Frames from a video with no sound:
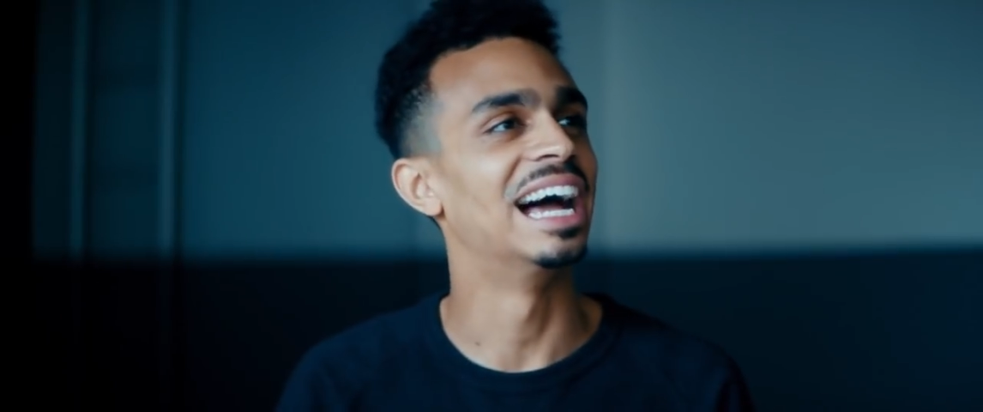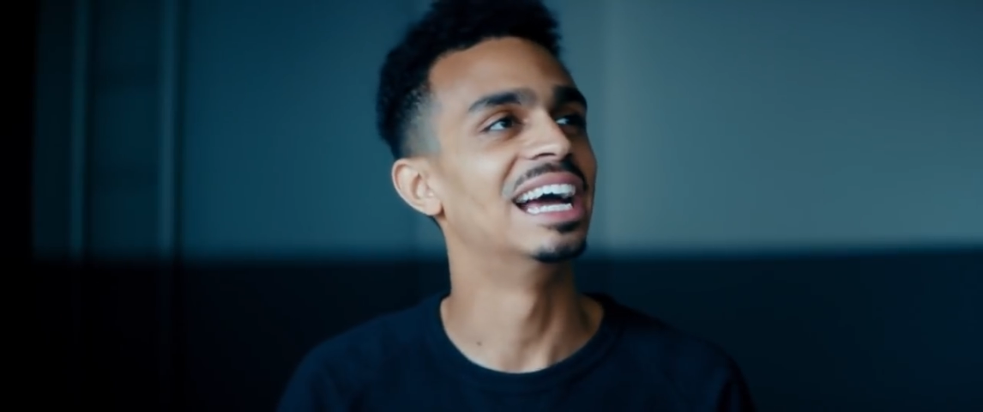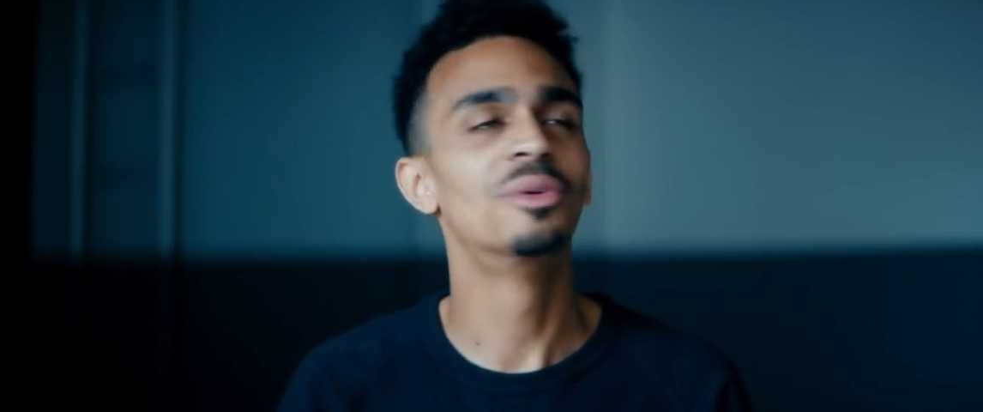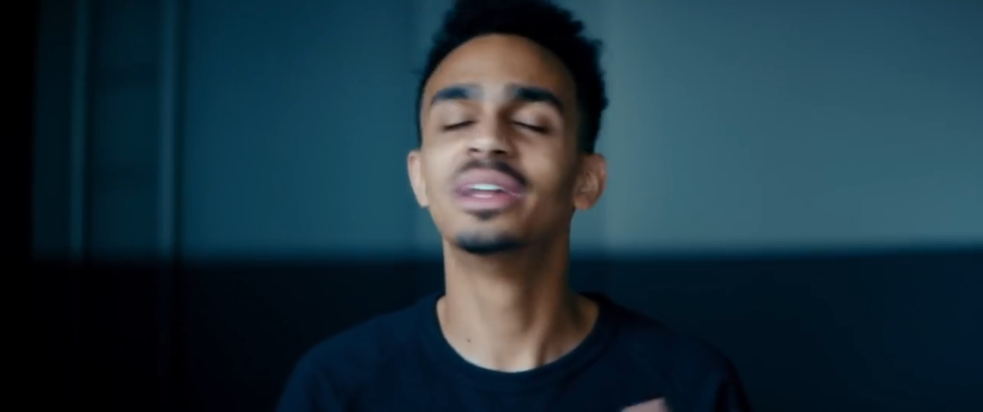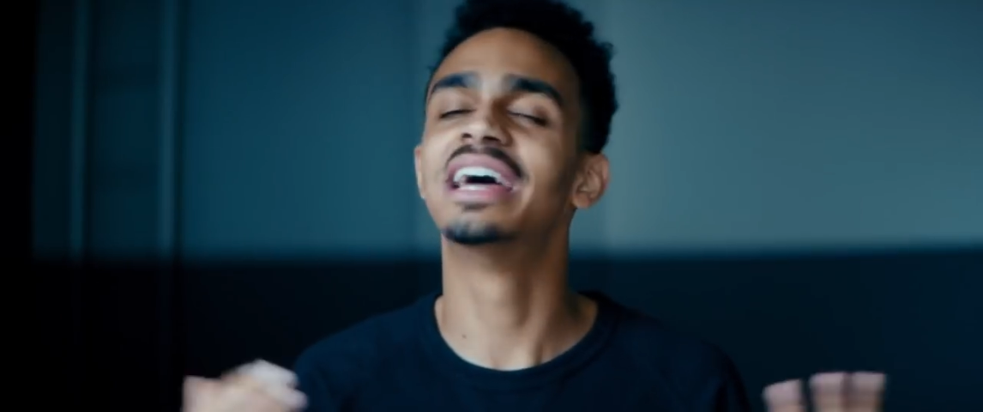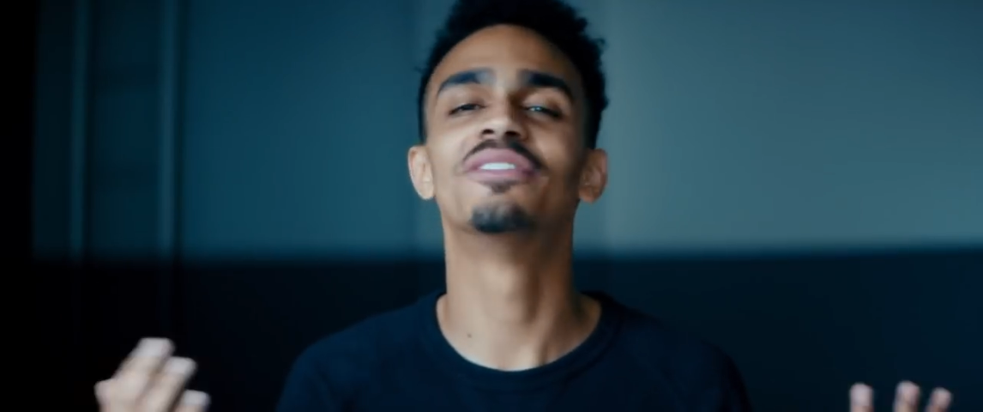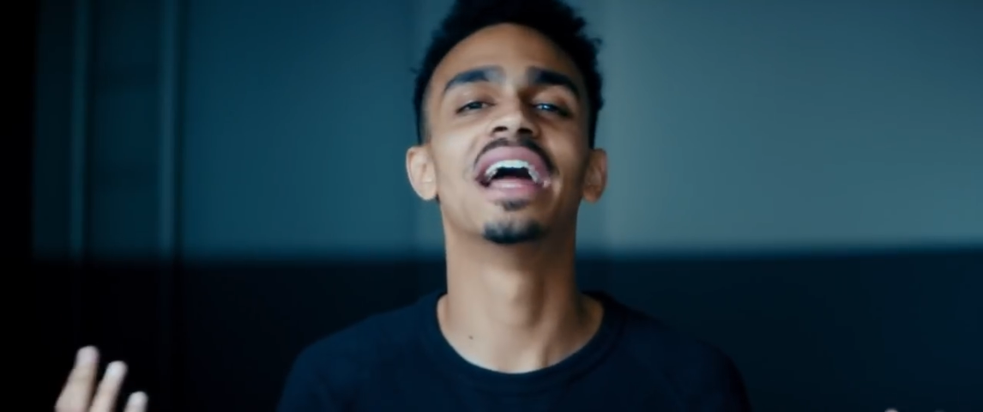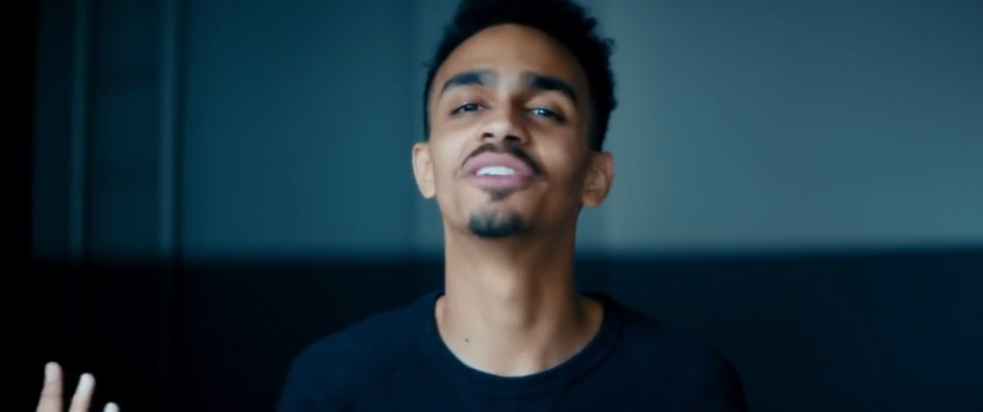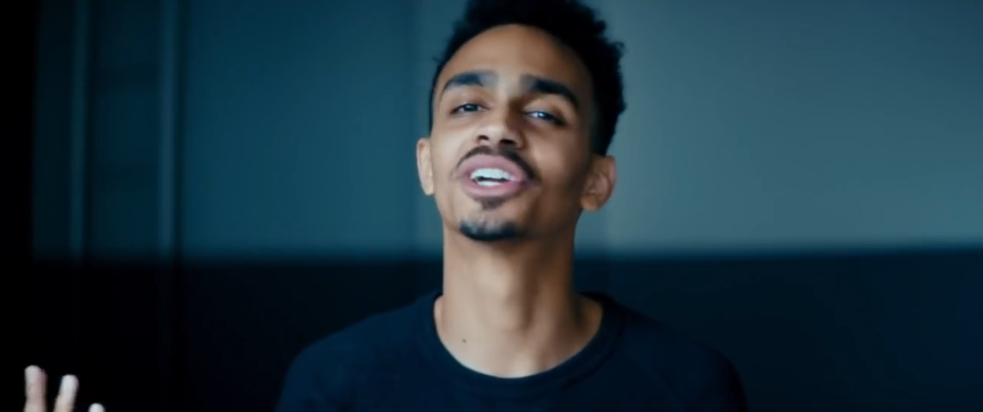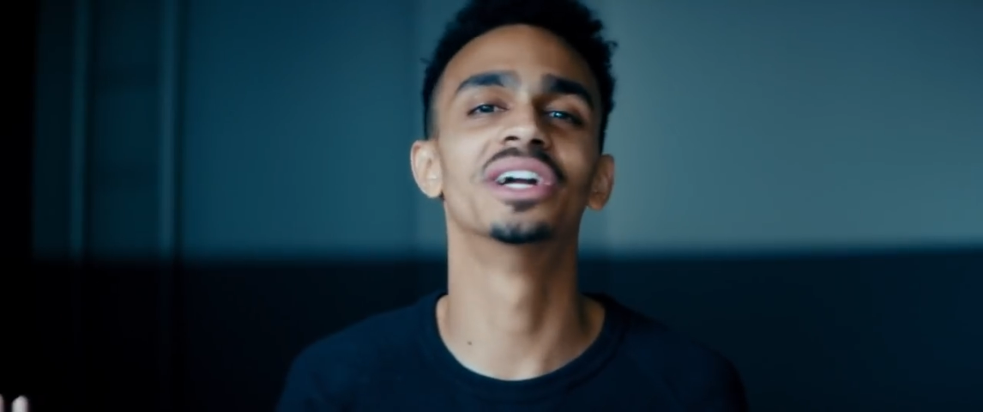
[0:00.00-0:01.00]
it would never
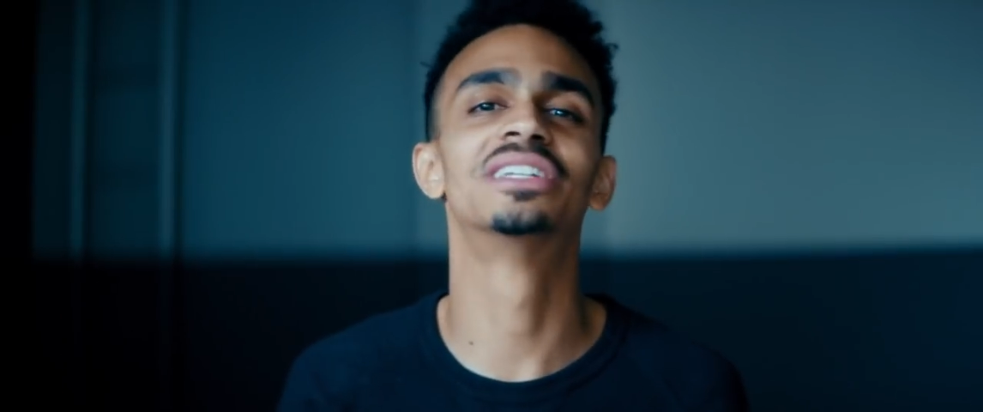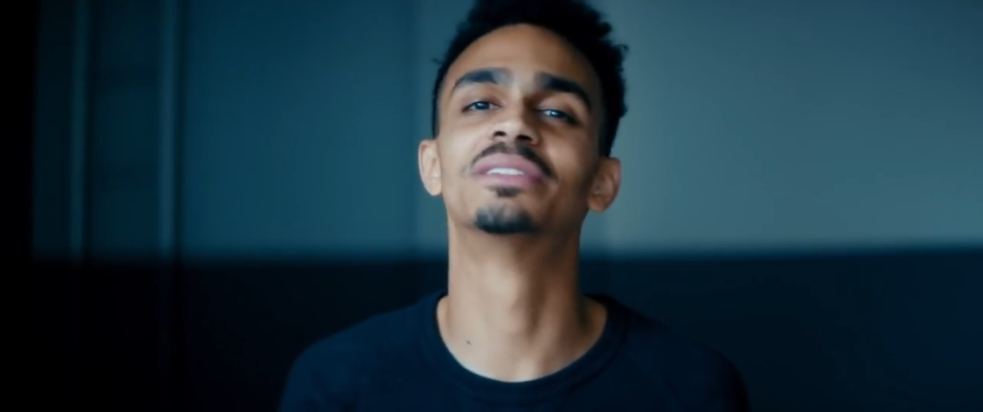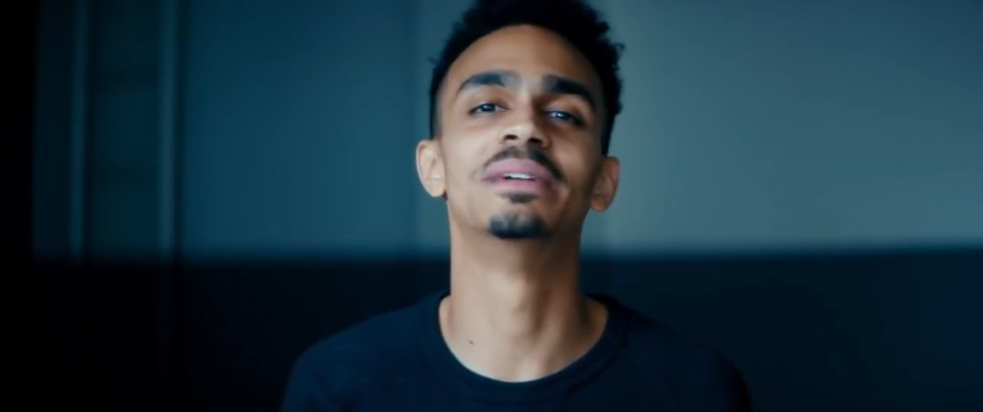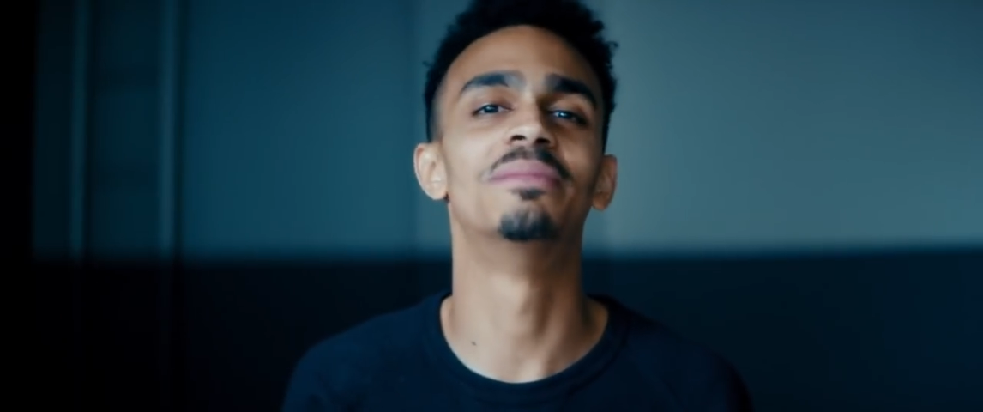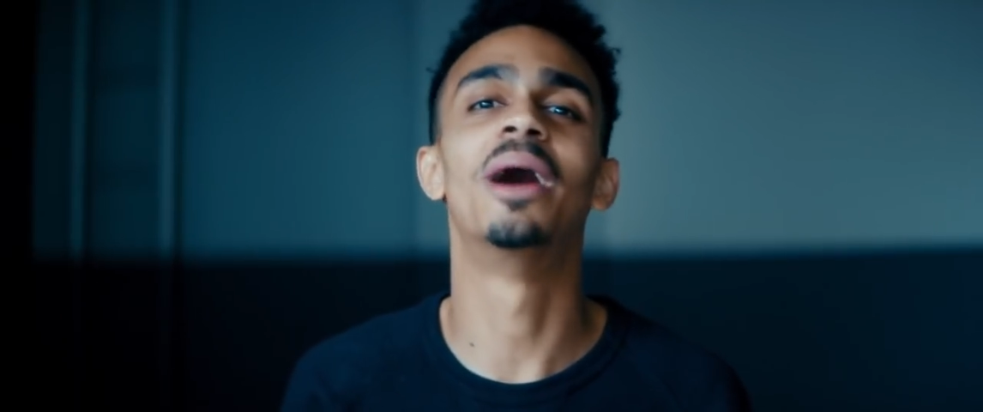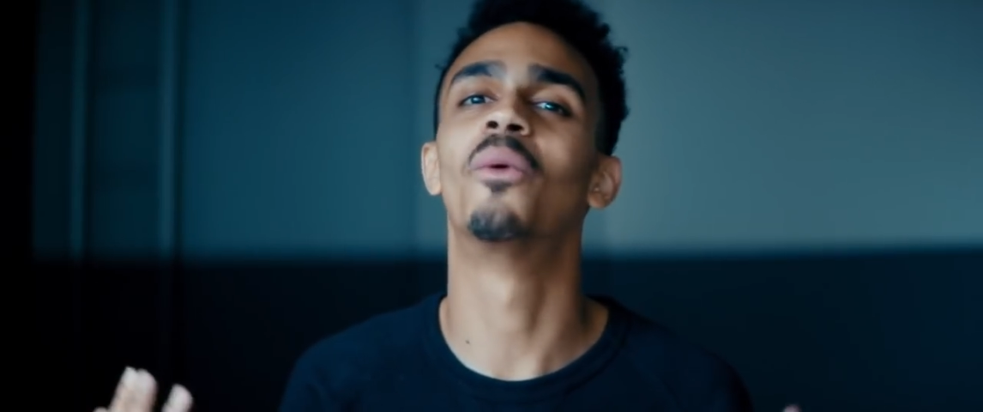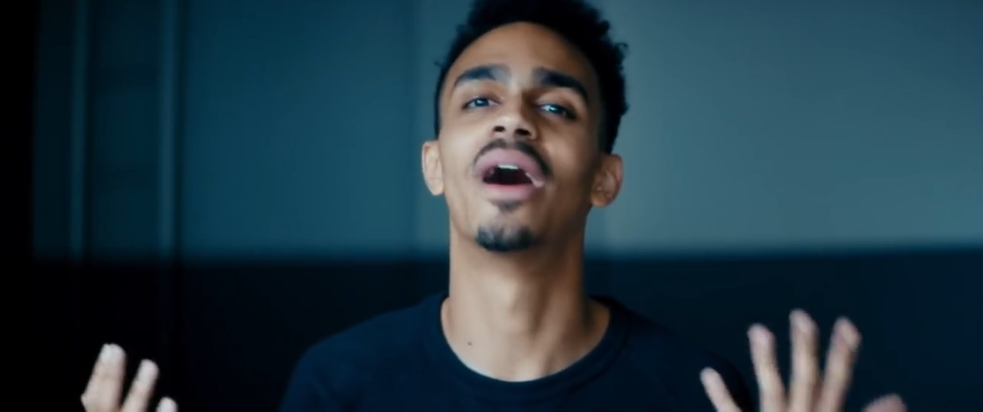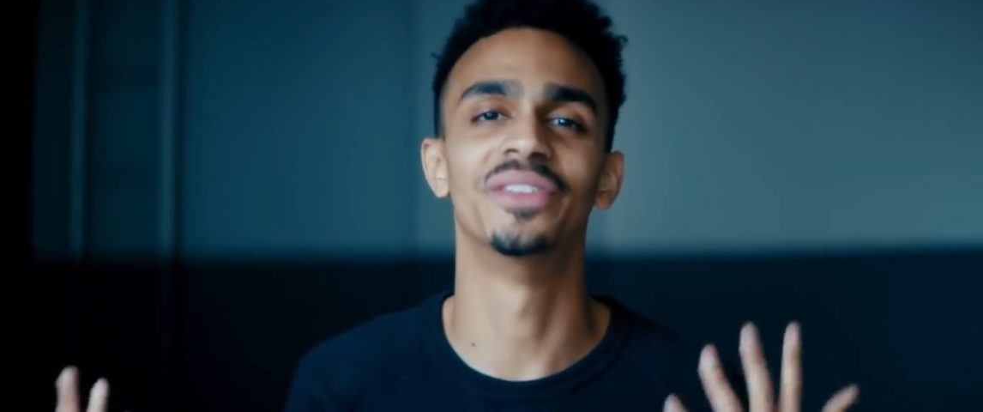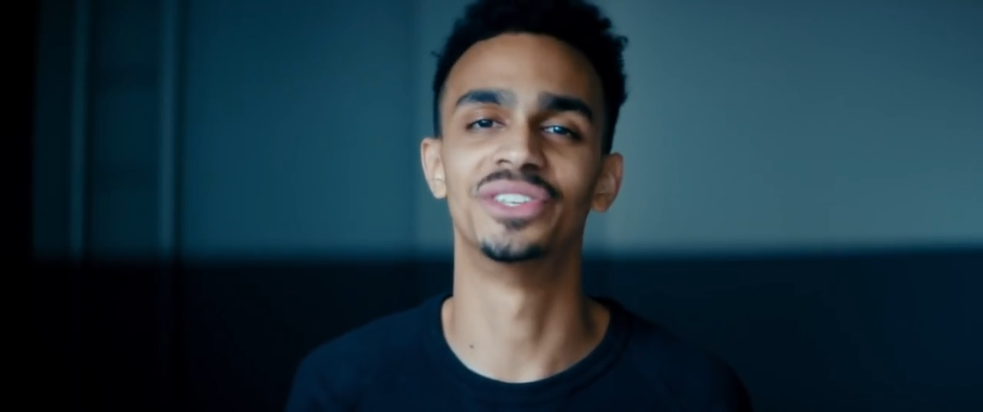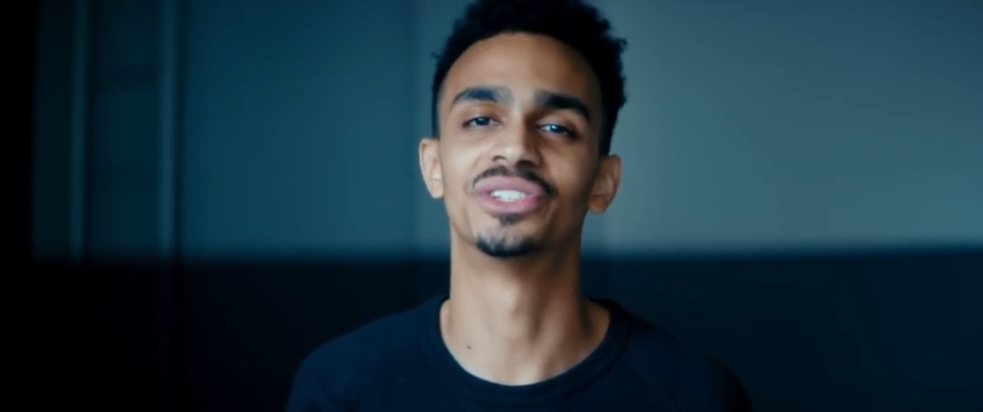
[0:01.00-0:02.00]
have occurred to me in my
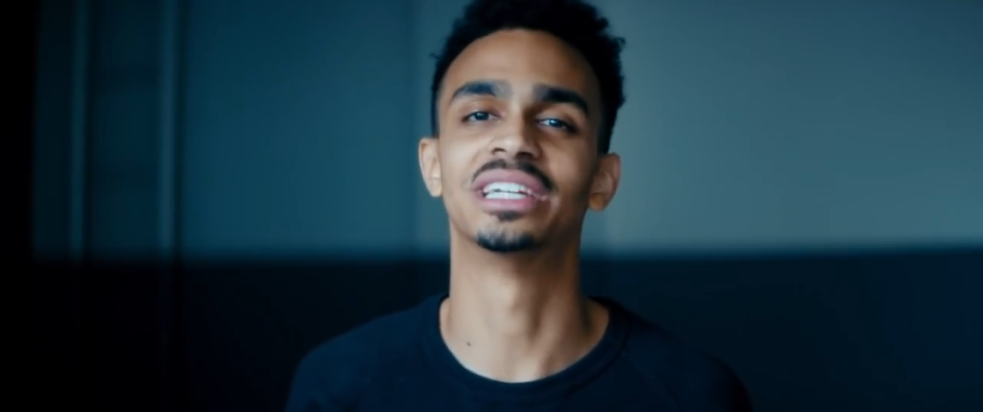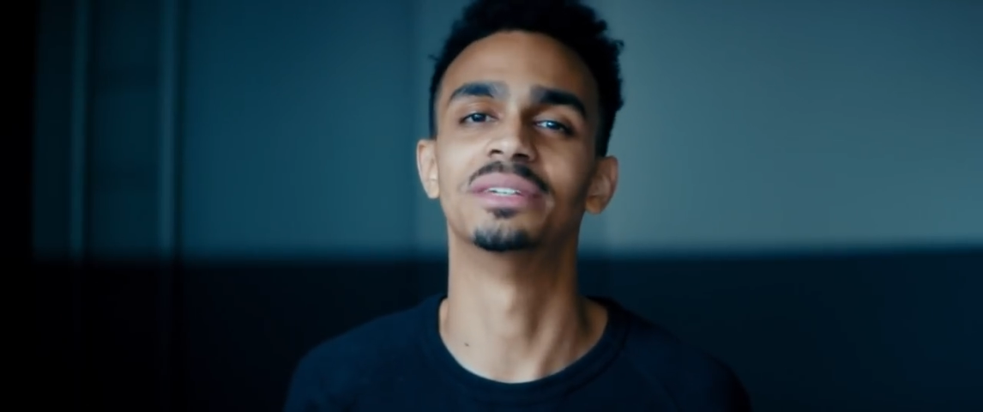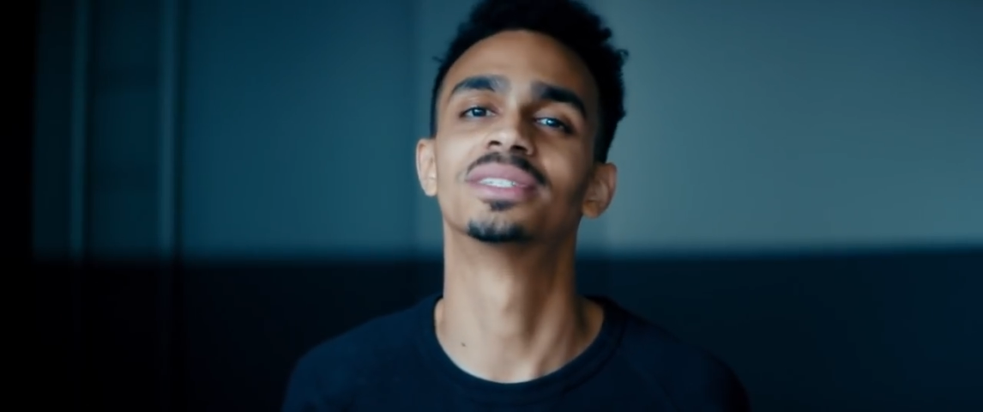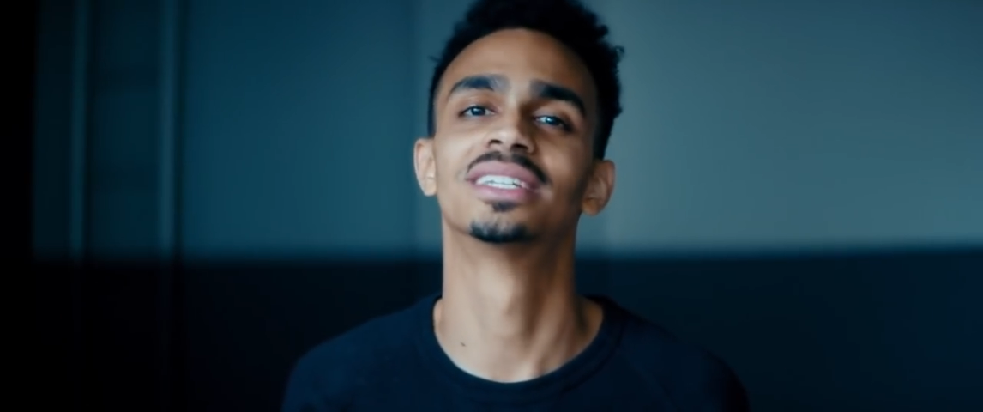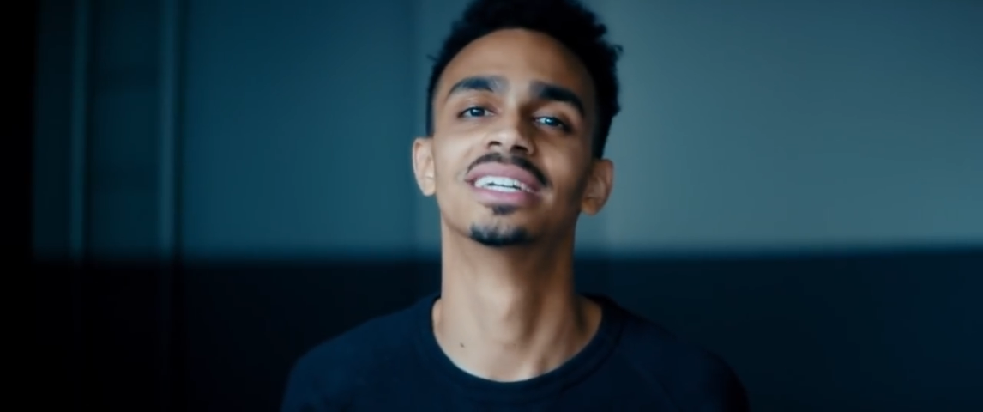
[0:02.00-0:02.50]
wildest dreams.